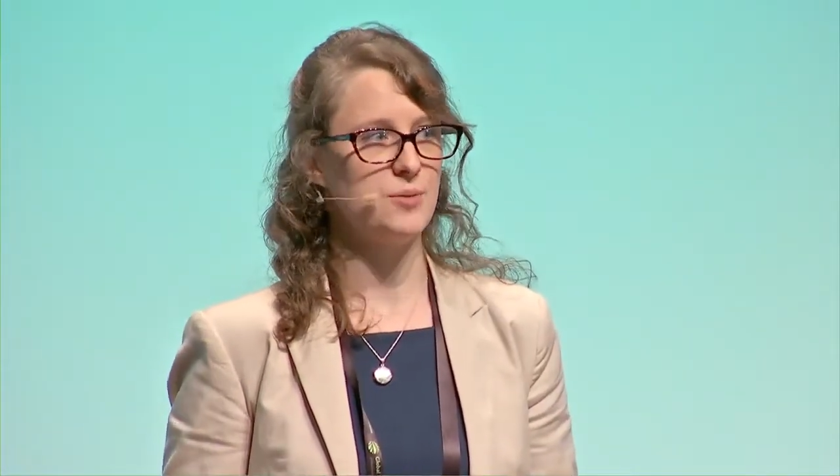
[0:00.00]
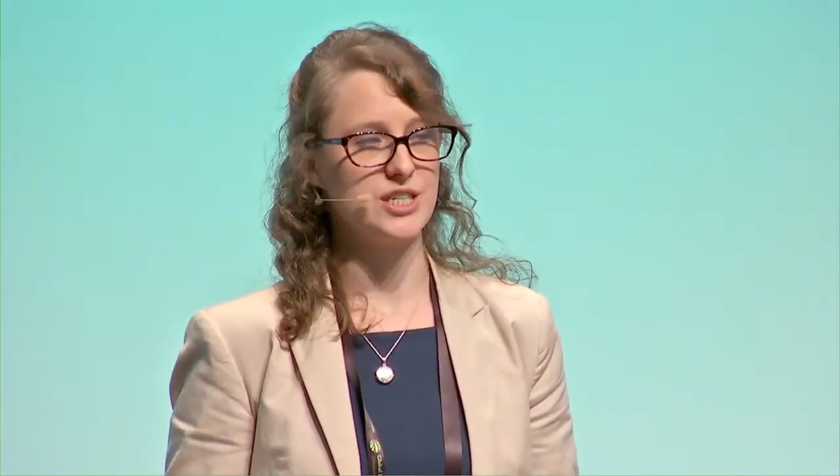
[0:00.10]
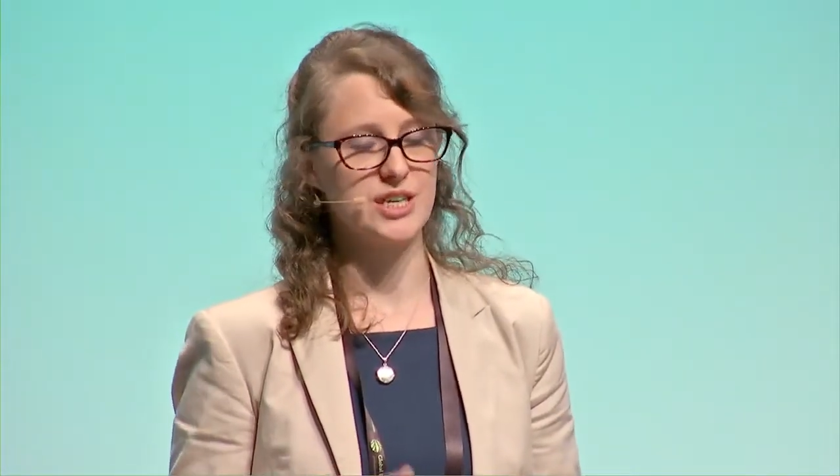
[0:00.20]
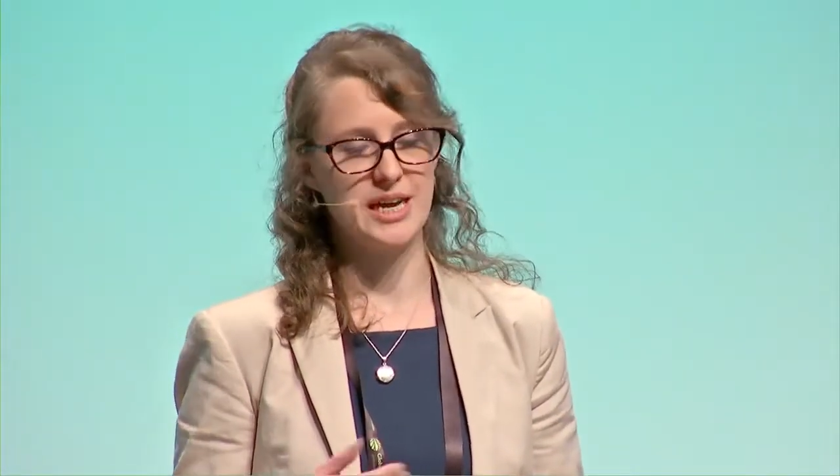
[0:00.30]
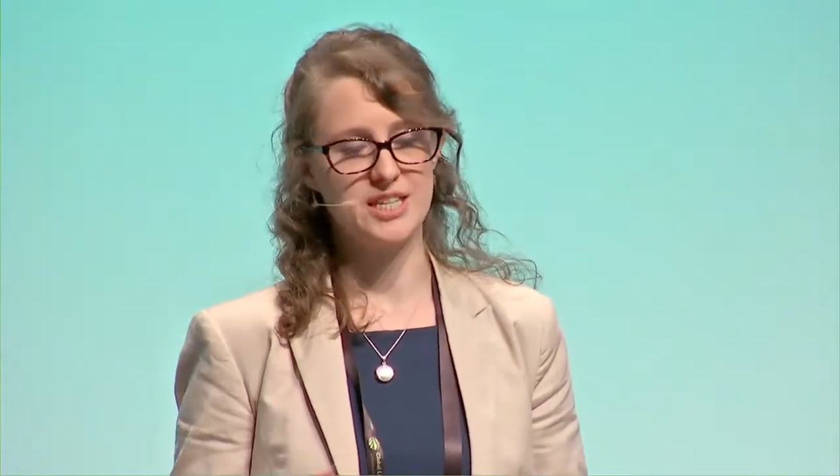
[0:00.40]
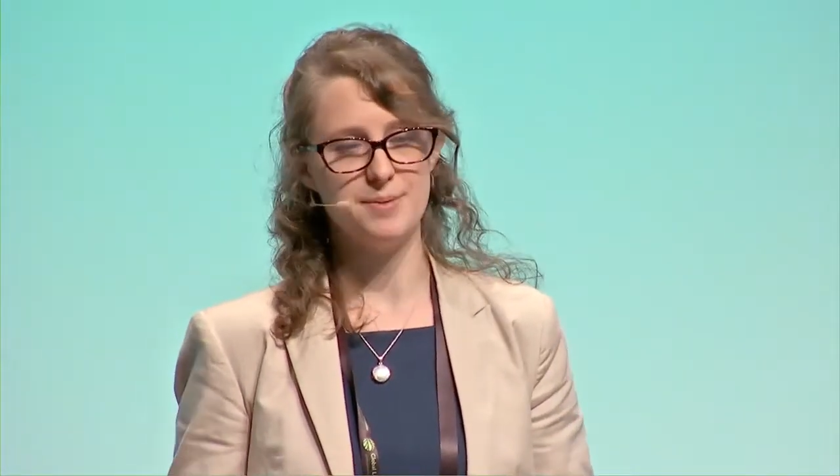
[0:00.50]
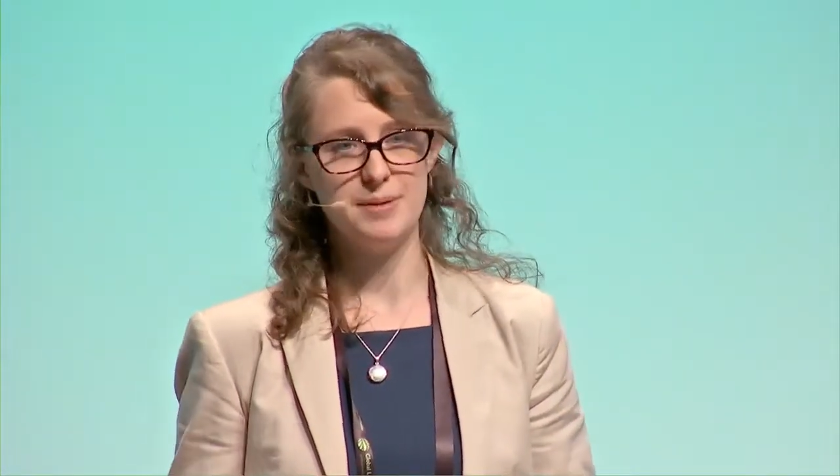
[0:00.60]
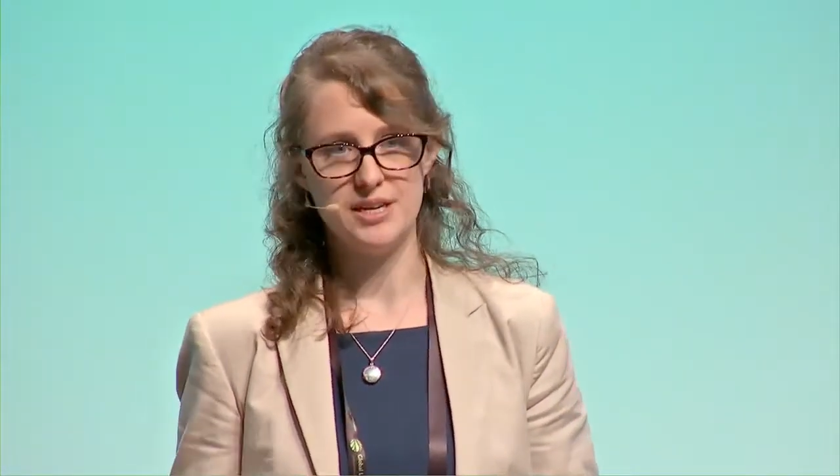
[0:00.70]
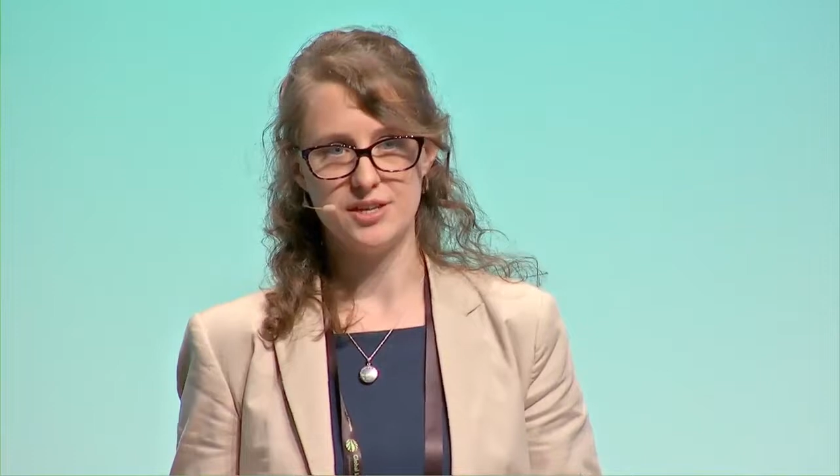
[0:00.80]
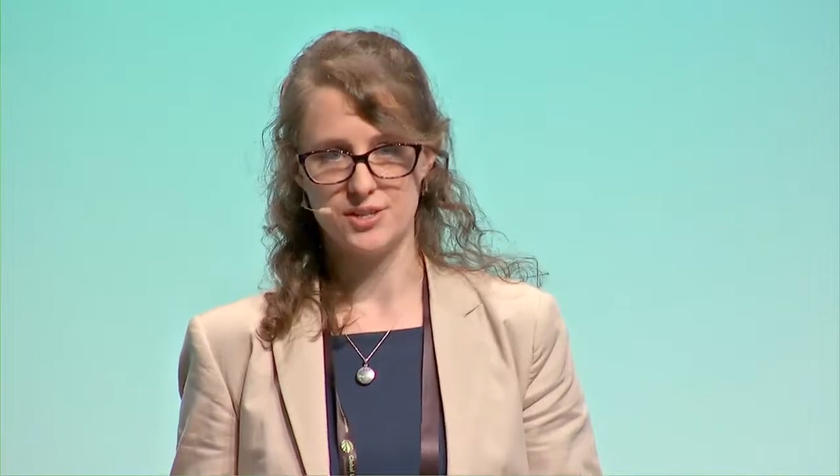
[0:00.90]
which could actually
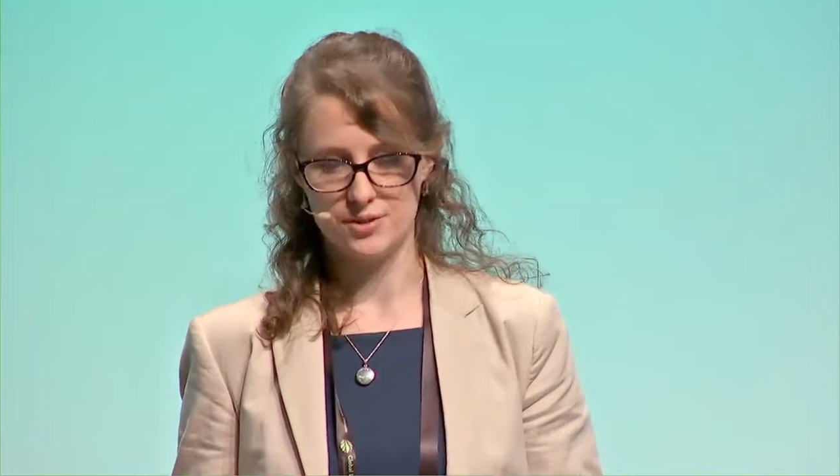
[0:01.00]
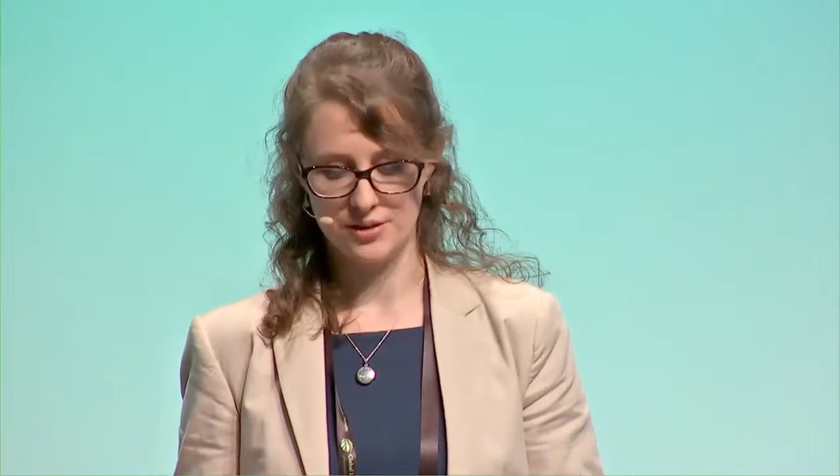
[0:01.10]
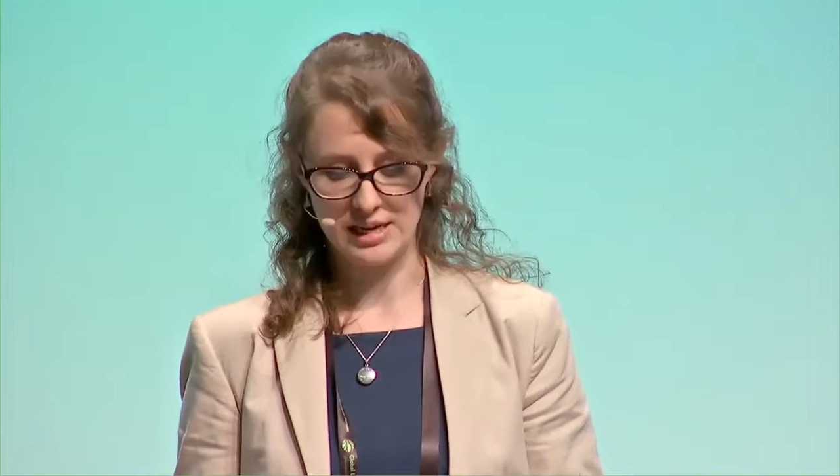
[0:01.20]
be used to